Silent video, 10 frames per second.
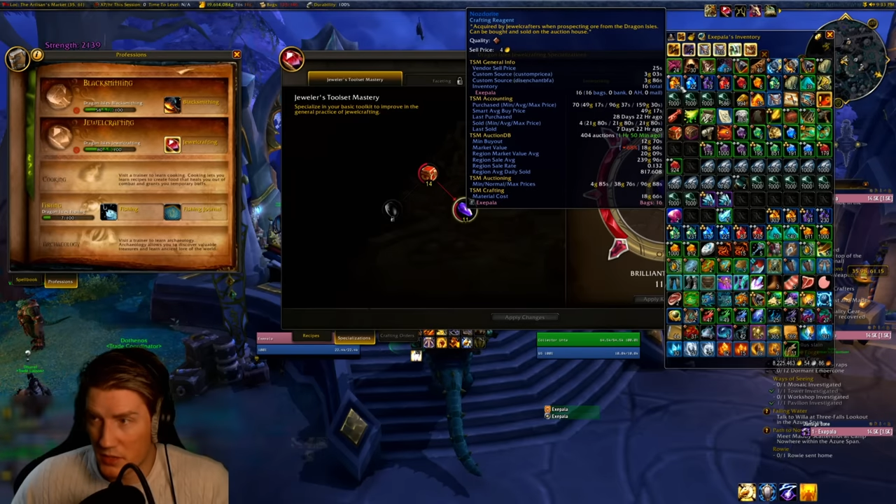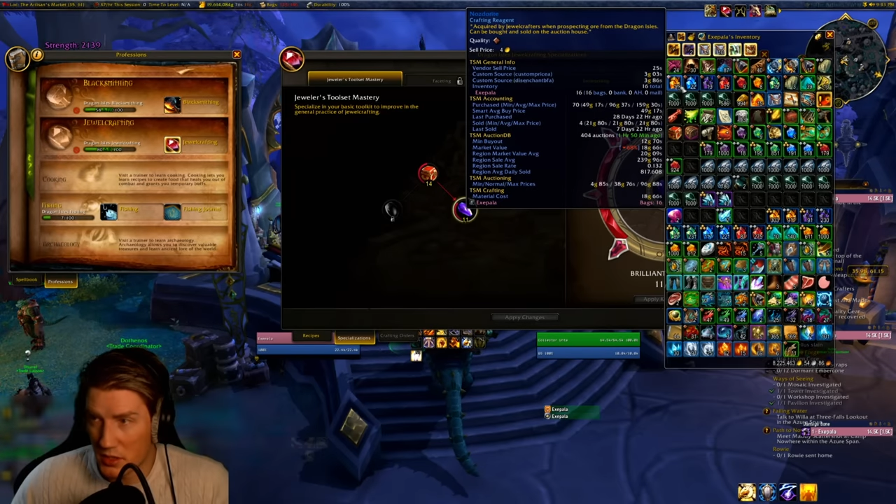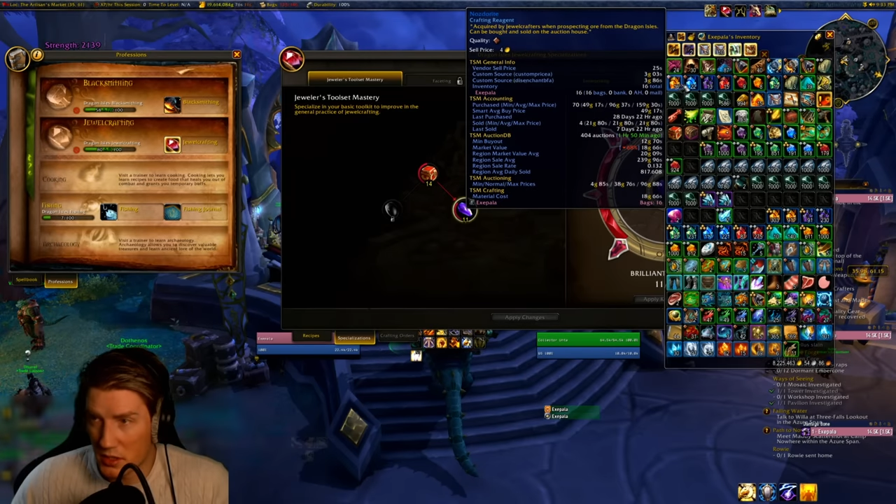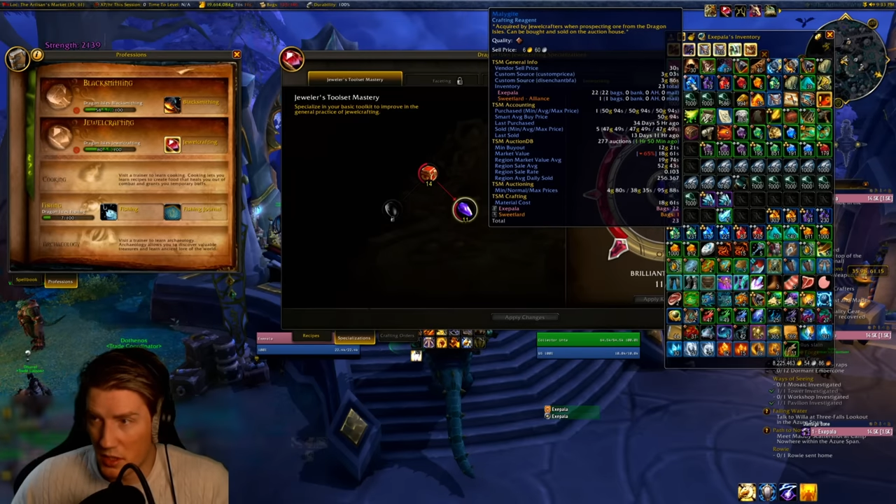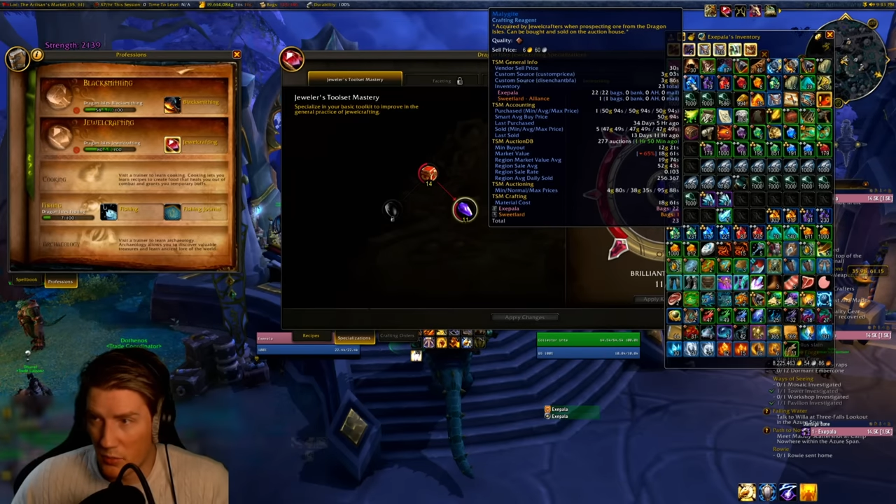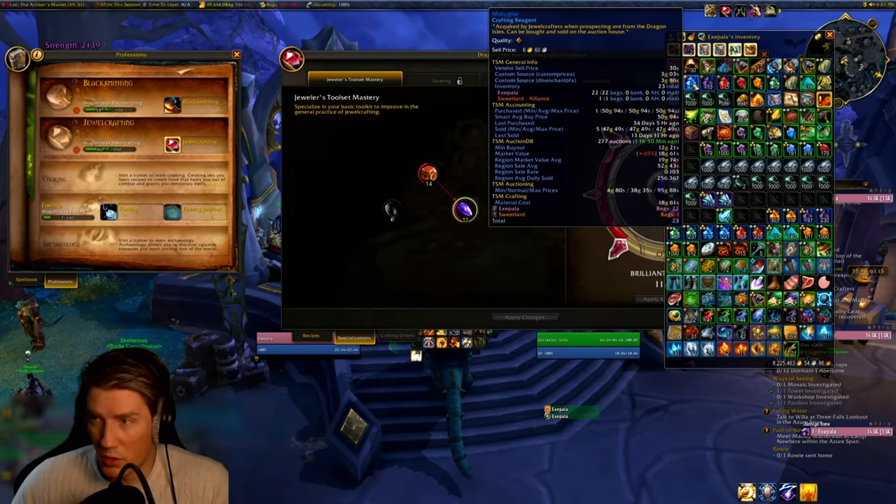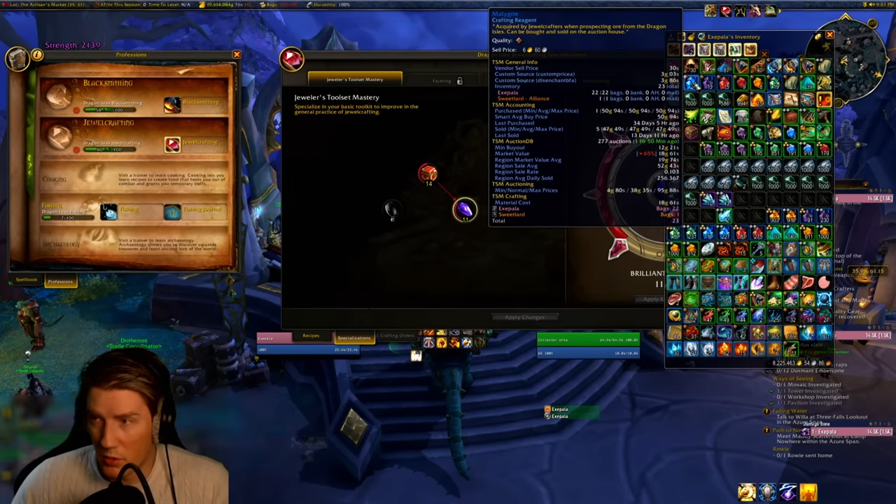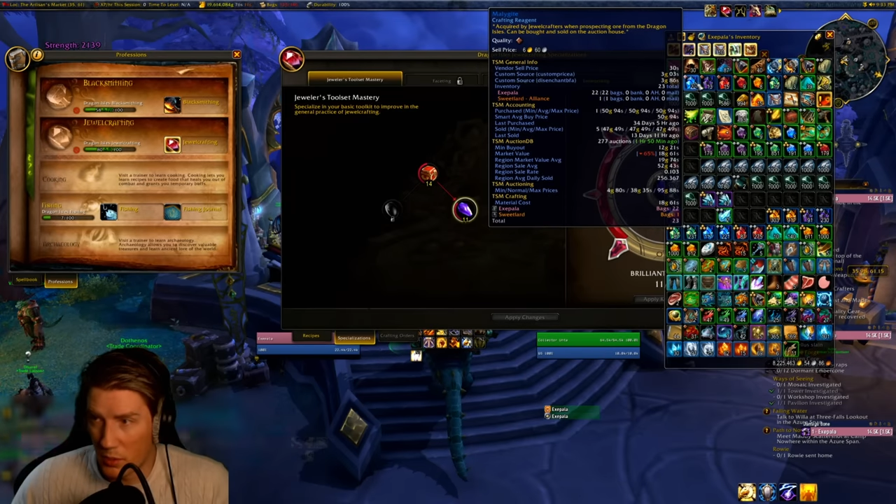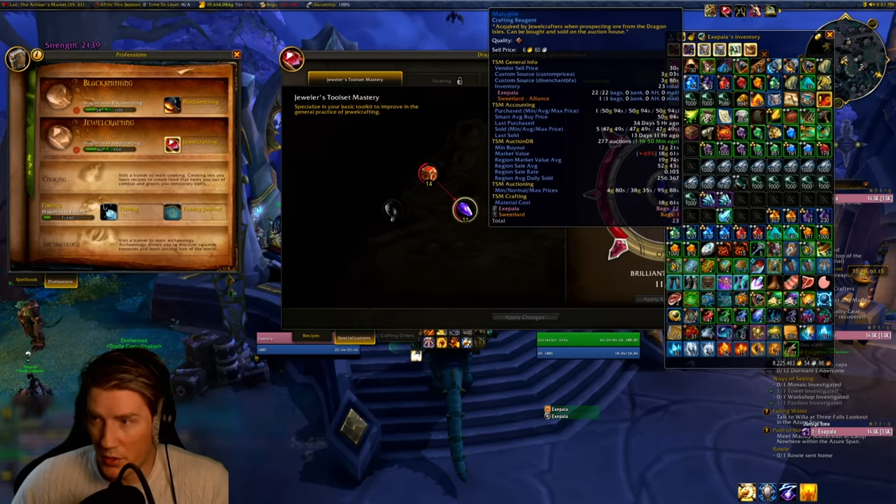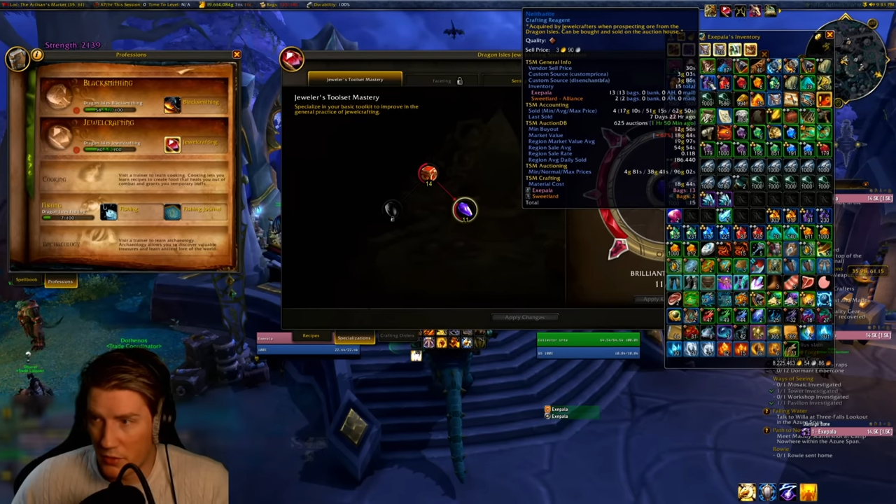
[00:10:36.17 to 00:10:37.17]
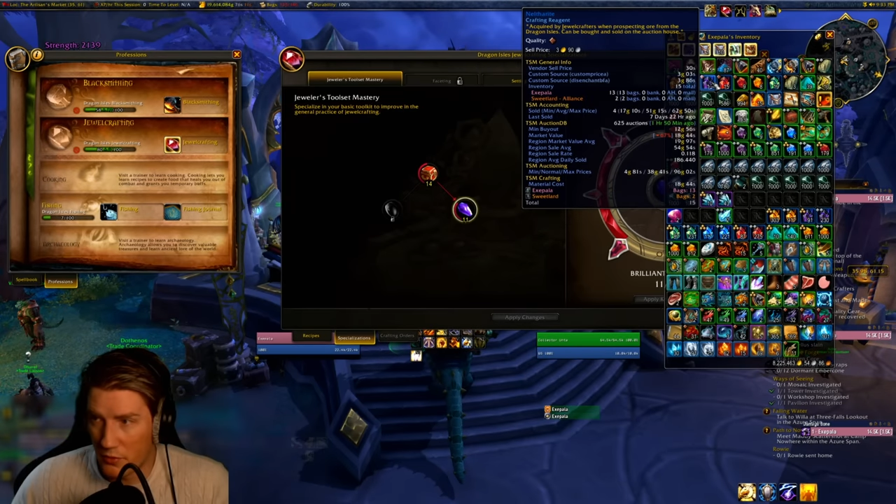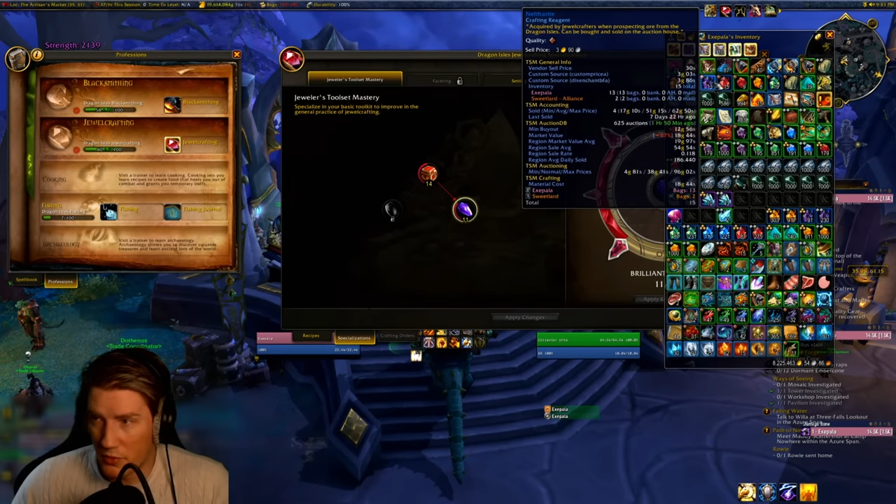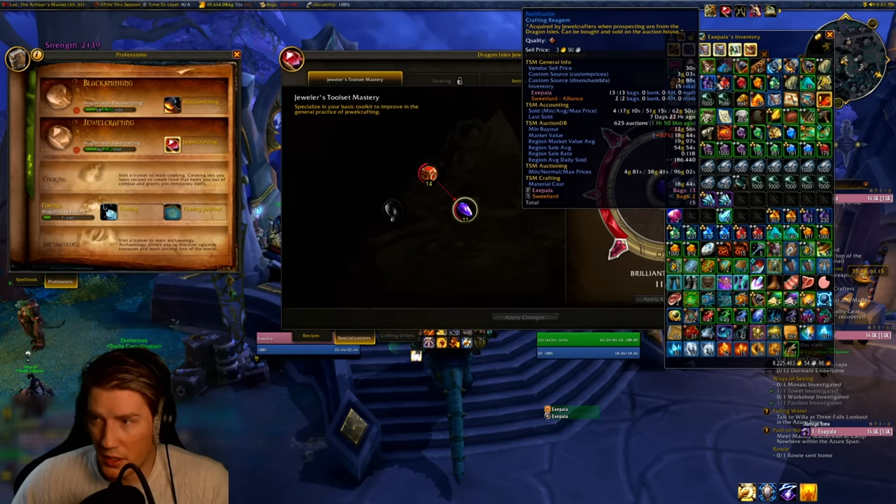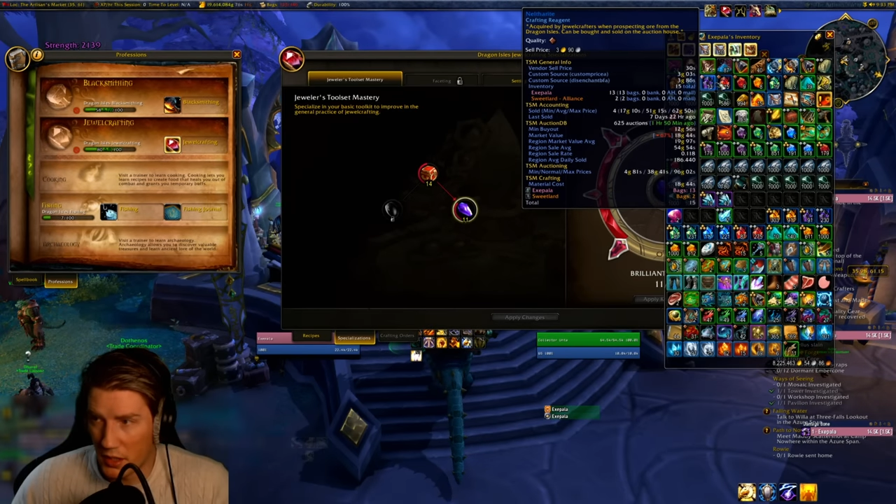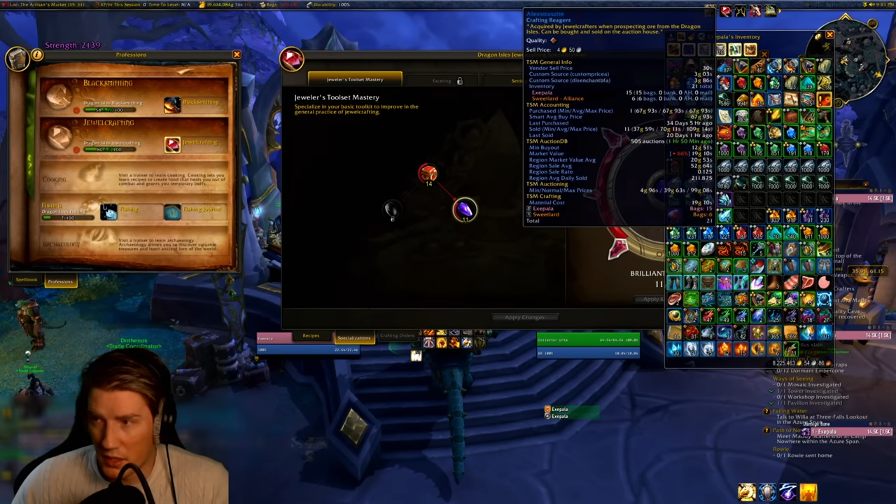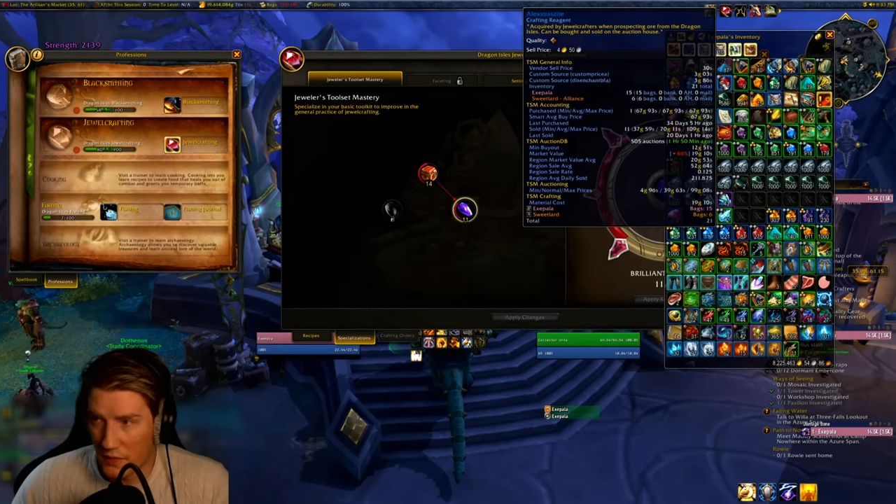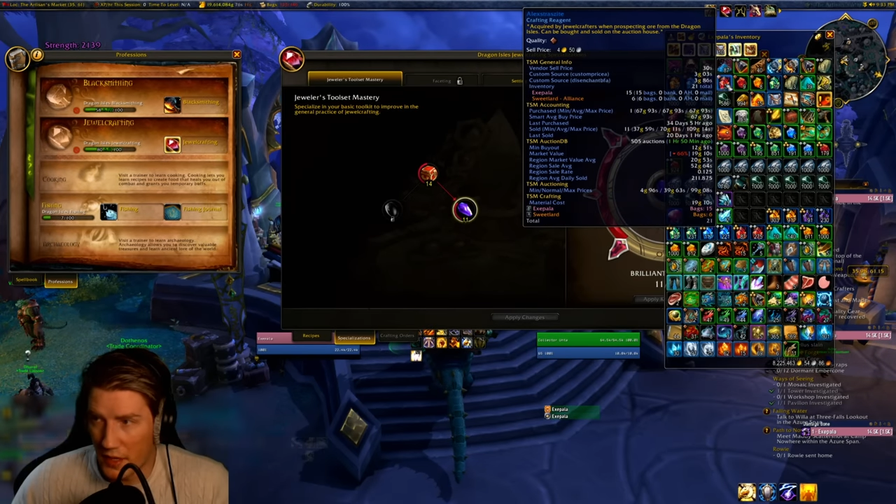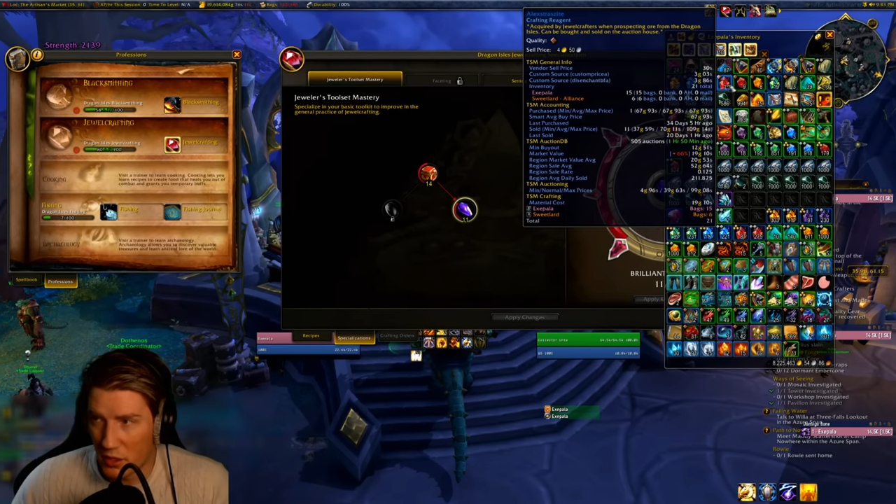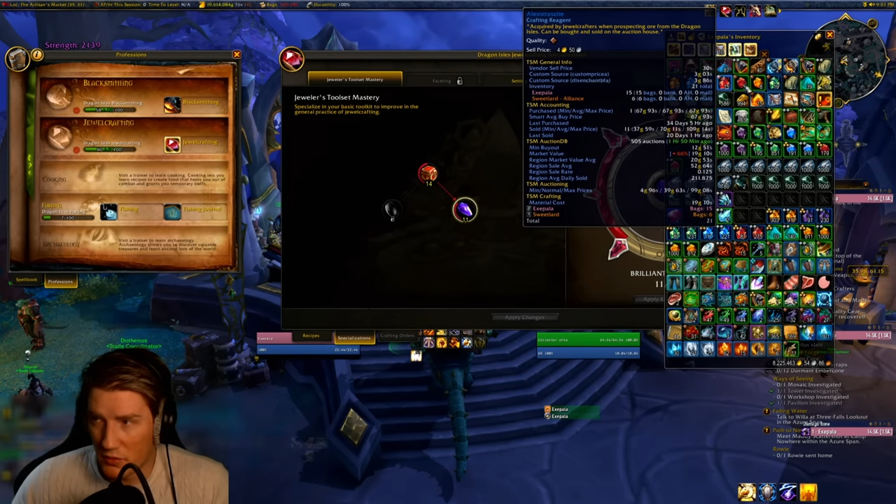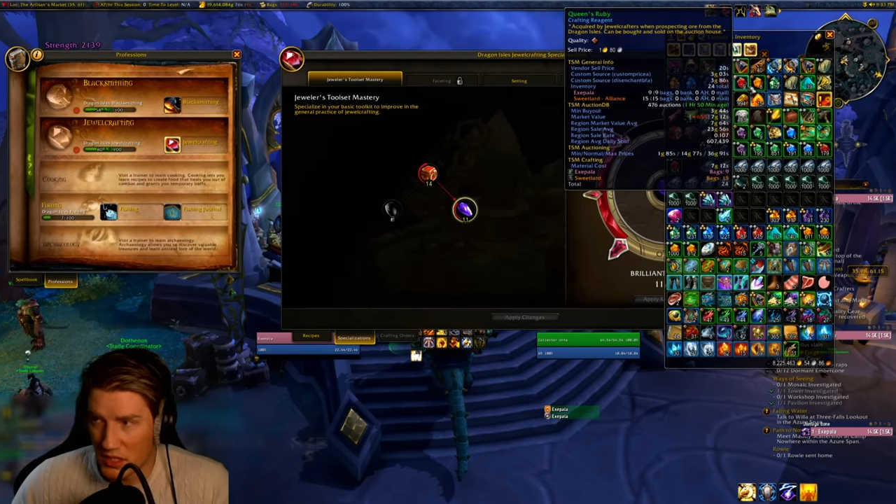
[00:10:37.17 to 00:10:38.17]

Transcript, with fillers: because I didn't want to bother finding the value